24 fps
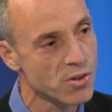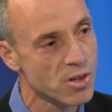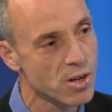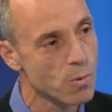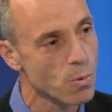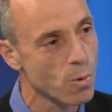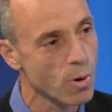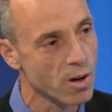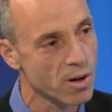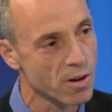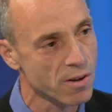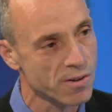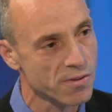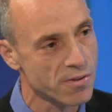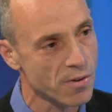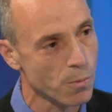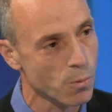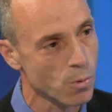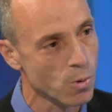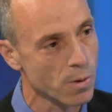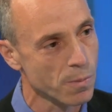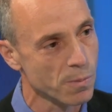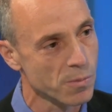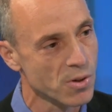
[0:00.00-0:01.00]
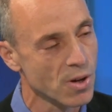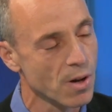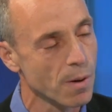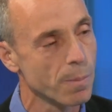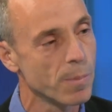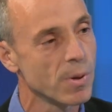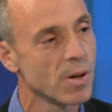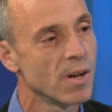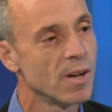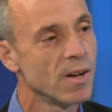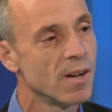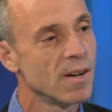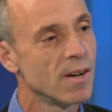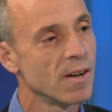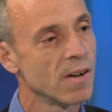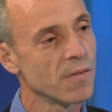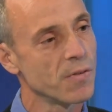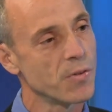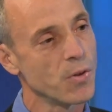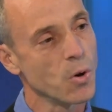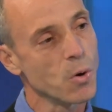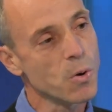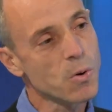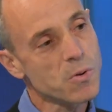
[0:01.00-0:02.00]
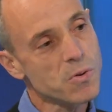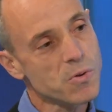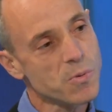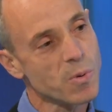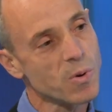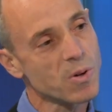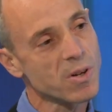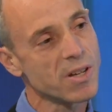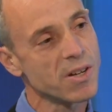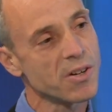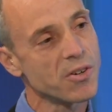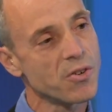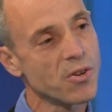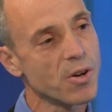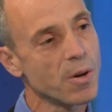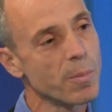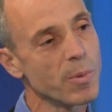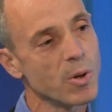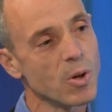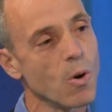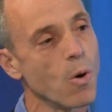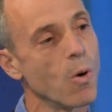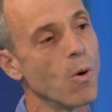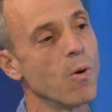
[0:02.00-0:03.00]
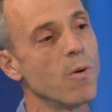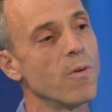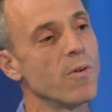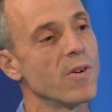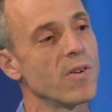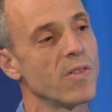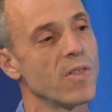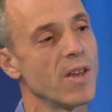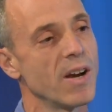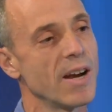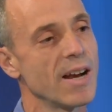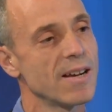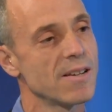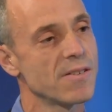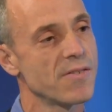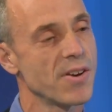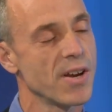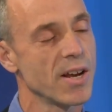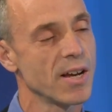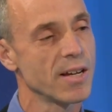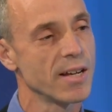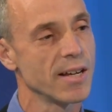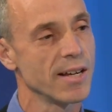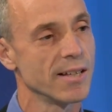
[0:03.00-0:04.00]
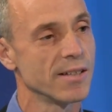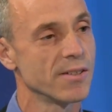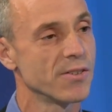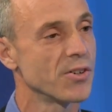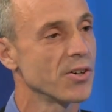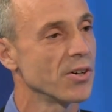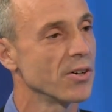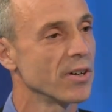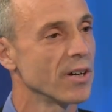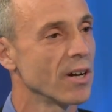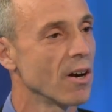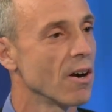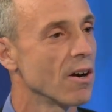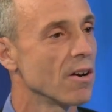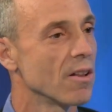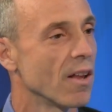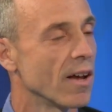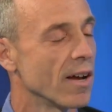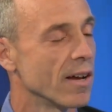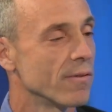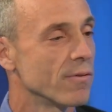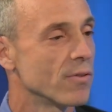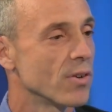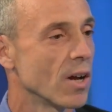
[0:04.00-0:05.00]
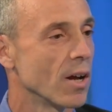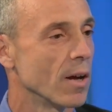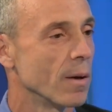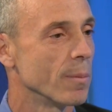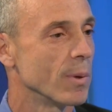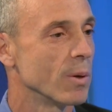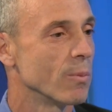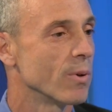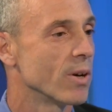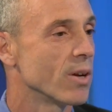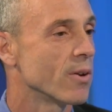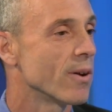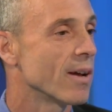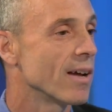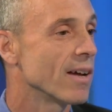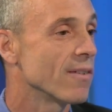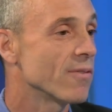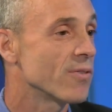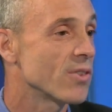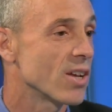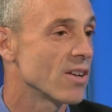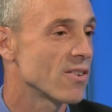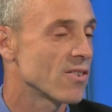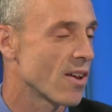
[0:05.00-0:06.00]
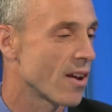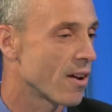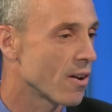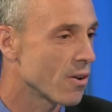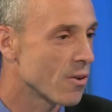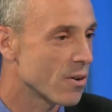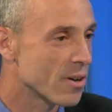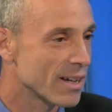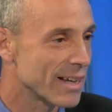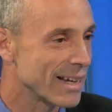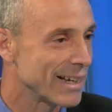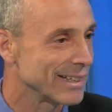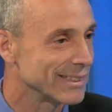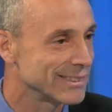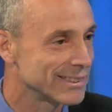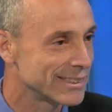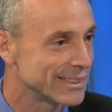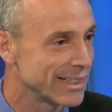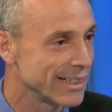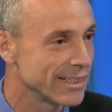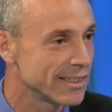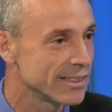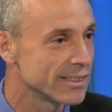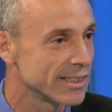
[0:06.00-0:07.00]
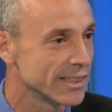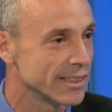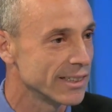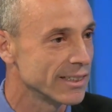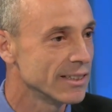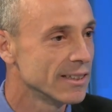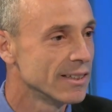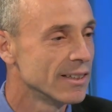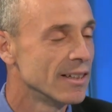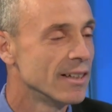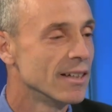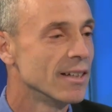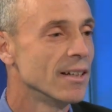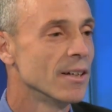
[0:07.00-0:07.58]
of seawater as it warms up, those will contribute over the next decades during our lifetime. And when you have things like Hurricane Sandy,